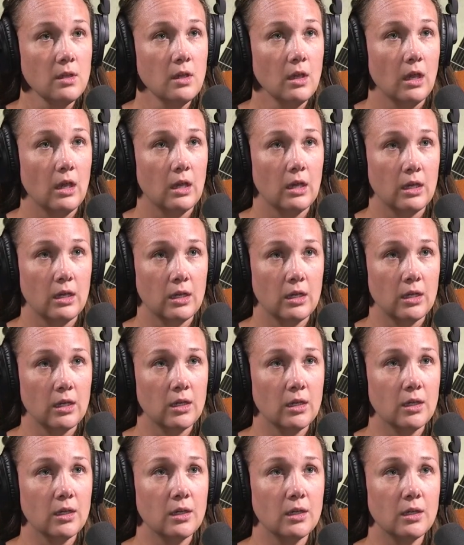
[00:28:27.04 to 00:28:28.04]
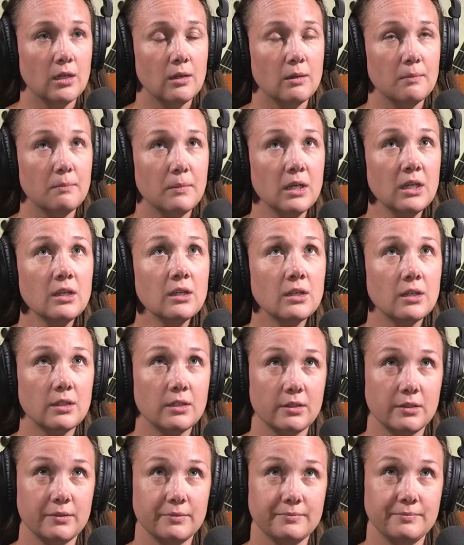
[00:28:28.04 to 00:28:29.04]
Um,
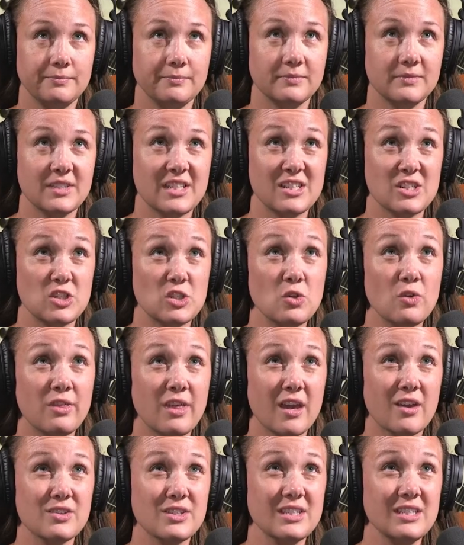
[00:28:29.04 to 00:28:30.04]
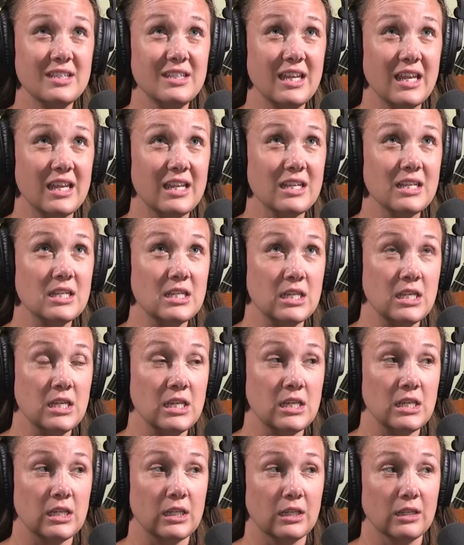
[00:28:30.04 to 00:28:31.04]
since
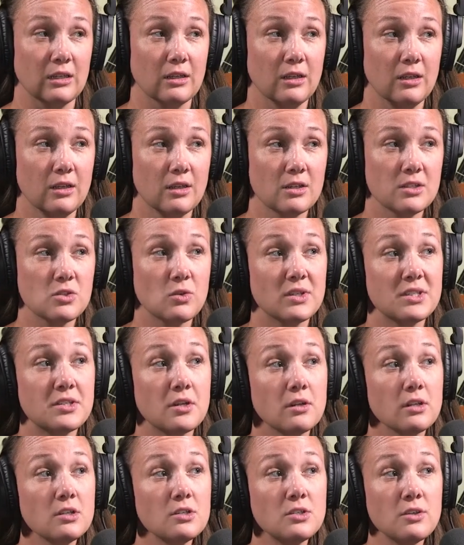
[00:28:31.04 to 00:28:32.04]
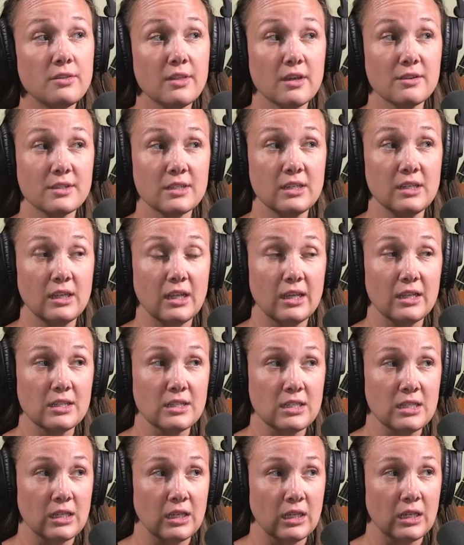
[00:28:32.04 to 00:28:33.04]
2018. So I started in
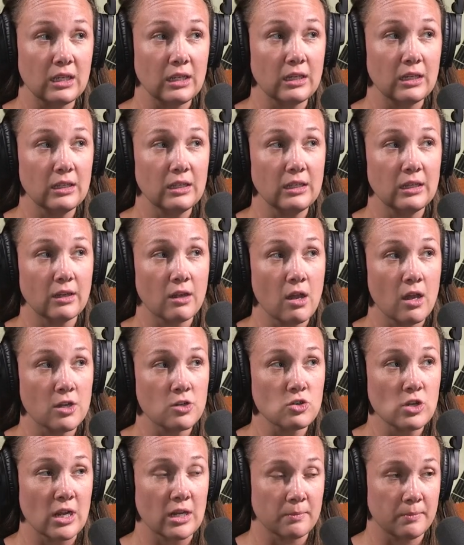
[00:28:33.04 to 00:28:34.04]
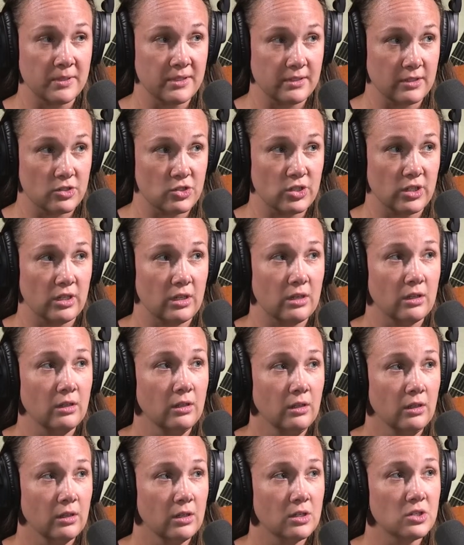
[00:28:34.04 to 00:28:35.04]
2018 in a contract position,
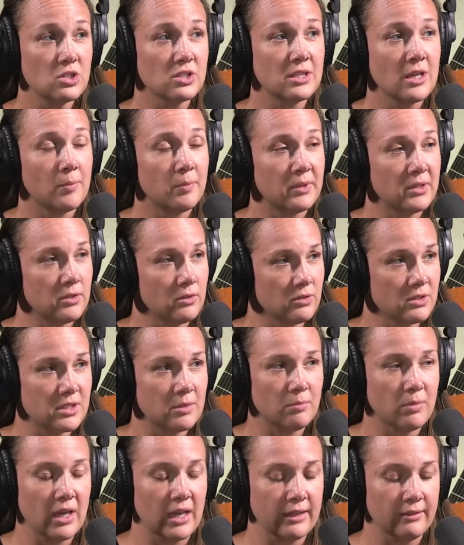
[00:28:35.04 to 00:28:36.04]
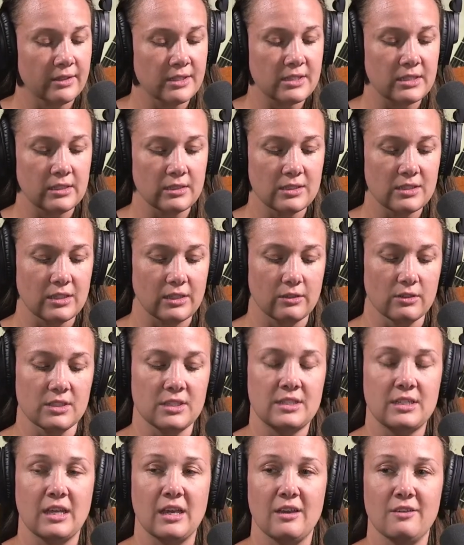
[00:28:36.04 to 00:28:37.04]
right? Just helping do some behind the scenes legal
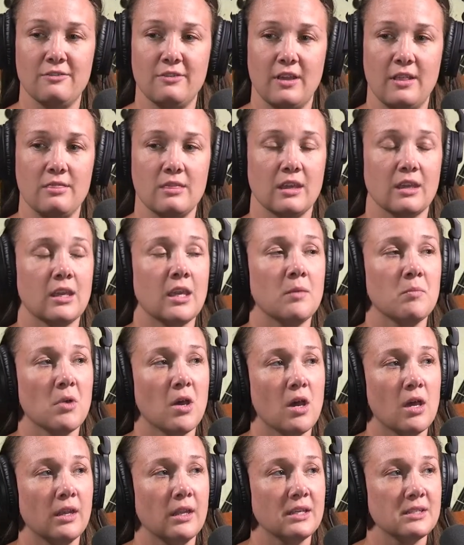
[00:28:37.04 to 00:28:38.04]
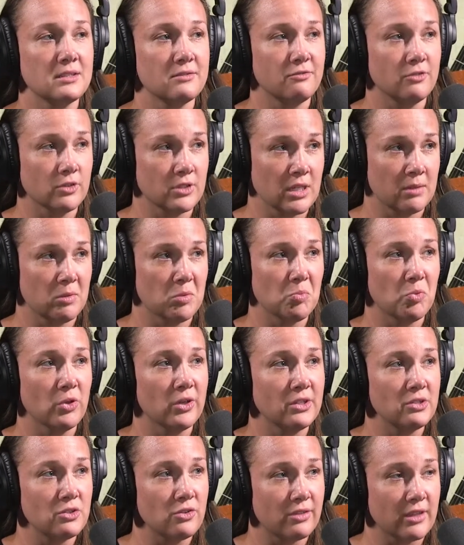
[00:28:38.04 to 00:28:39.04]
stuff, and then came on as a full time
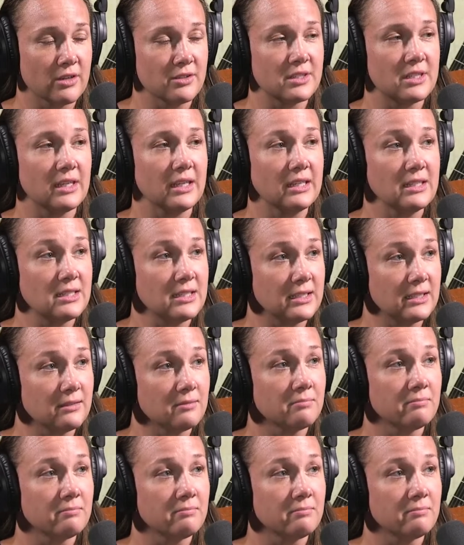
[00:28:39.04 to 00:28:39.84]
employee in 2019.